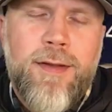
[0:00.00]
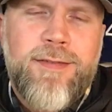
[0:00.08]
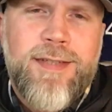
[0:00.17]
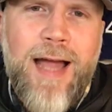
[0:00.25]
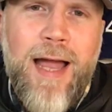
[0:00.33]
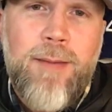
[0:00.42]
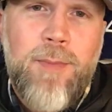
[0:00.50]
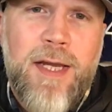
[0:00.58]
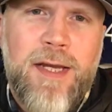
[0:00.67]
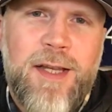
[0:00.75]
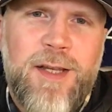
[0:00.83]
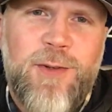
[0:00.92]
the
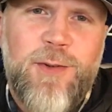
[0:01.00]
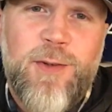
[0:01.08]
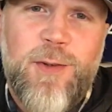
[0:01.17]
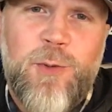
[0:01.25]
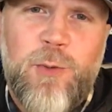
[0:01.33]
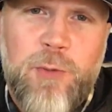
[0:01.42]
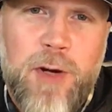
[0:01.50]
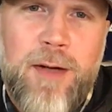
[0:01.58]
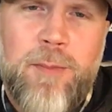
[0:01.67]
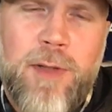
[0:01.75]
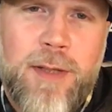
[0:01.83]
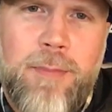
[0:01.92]
timing is
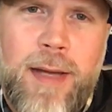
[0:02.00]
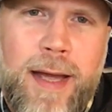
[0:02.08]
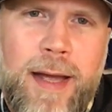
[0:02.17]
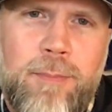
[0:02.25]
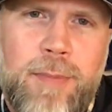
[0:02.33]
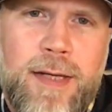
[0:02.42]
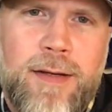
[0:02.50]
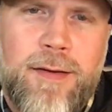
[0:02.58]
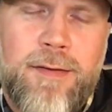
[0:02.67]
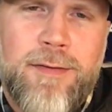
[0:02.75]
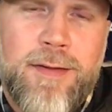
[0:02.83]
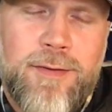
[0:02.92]
incredibly bad
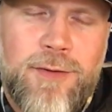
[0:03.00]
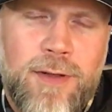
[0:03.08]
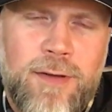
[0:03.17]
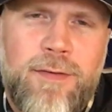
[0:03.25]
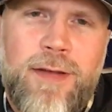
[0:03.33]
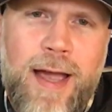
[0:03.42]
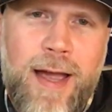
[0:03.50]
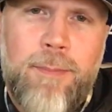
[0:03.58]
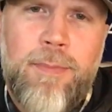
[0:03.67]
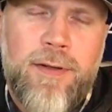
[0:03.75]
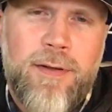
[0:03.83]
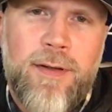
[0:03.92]
because it just
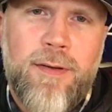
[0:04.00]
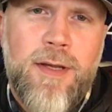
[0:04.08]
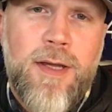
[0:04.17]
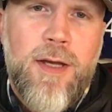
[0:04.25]
happened to